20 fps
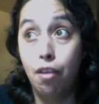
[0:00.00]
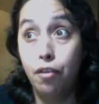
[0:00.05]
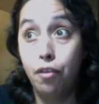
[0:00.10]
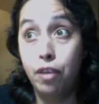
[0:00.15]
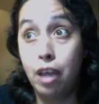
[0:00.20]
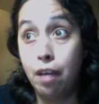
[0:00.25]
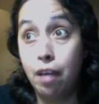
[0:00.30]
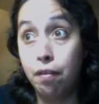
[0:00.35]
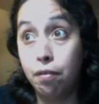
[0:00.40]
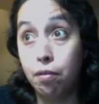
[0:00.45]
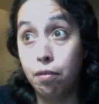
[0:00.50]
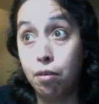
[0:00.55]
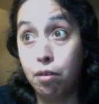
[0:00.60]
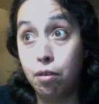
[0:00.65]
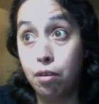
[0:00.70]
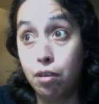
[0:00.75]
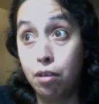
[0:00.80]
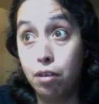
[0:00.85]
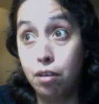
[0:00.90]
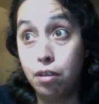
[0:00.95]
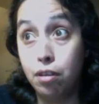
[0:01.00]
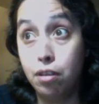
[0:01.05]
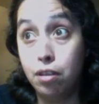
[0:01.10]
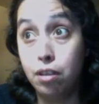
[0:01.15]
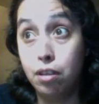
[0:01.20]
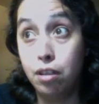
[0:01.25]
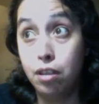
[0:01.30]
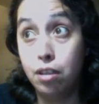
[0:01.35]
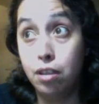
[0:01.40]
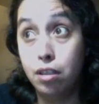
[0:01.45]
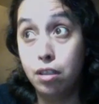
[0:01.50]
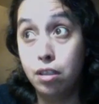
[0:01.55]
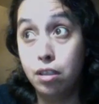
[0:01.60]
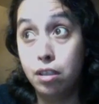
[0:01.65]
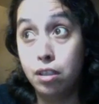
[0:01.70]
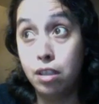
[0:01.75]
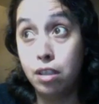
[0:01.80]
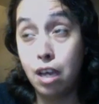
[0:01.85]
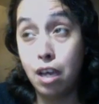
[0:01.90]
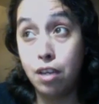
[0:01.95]
to ever
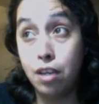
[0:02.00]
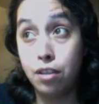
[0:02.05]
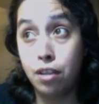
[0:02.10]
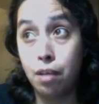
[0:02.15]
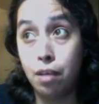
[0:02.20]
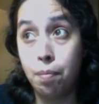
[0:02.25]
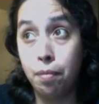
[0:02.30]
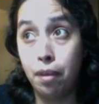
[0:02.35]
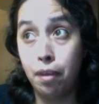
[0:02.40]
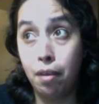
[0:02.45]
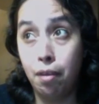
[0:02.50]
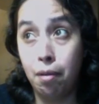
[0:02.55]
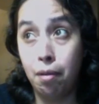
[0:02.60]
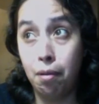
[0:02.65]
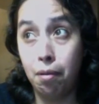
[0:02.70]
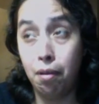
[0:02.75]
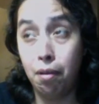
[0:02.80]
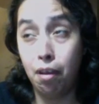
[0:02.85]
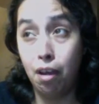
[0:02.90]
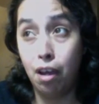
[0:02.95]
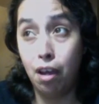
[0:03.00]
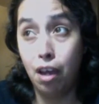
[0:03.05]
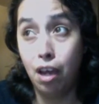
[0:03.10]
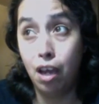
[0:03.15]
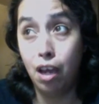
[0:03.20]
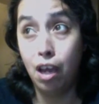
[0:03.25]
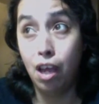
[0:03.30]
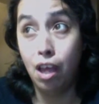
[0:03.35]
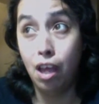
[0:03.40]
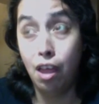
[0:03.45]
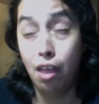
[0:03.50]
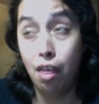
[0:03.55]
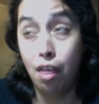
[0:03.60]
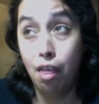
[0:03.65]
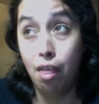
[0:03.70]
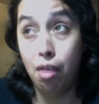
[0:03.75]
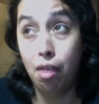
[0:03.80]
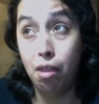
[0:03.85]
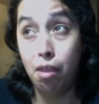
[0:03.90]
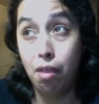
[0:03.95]
say something
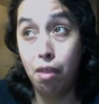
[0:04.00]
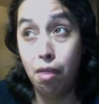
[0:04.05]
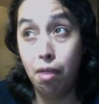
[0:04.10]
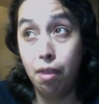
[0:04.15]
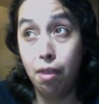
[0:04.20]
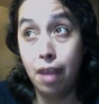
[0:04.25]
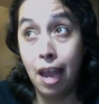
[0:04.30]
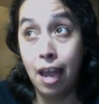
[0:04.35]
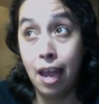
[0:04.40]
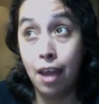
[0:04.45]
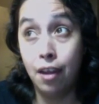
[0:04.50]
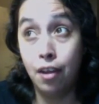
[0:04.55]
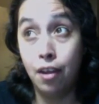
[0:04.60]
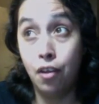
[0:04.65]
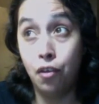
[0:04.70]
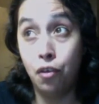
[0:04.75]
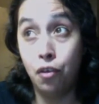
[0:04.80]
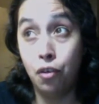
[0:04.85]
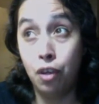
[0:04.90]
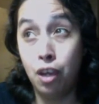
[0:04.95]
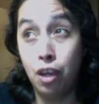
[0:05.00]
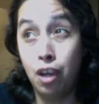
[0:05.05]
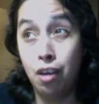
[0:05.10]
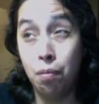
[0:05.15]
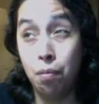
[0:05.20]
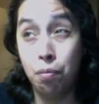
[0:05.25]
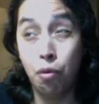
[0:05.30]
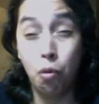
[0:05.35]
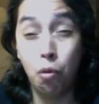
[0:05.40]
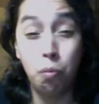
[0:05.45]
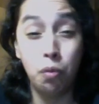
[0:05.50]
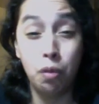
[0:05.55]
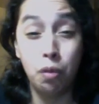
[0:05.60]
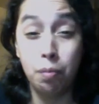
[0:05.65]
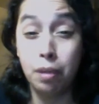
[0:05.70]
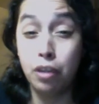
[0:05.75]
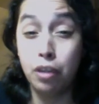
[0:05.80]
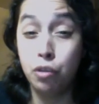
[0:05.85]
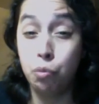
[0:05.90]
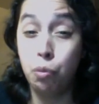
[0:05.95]
that is inappropriate
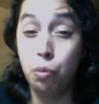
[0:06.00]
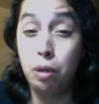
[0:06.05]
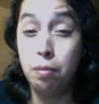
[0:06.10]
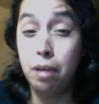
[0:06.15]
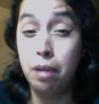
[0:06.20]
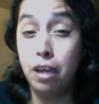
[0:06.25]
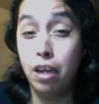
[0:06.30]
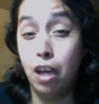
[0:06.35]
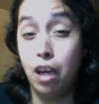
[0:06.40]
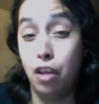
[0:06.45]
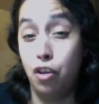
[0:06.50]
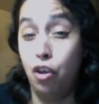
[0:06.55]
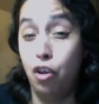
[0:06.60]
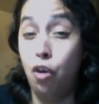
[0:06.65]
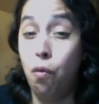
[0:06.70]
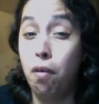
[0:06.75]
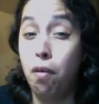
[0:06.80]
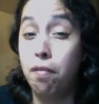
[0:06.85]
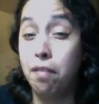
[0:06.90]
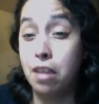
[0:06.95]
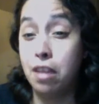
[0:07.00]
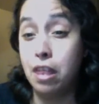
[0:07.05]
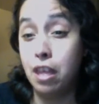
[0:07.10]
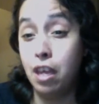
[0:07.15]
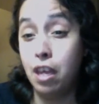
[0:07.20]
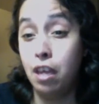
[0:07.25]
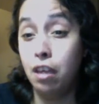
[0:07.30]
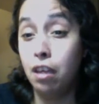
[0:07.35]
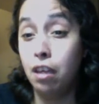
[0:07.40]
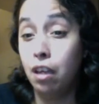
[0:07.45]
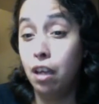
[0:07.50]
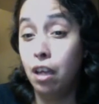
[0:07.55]
because we may not know everything.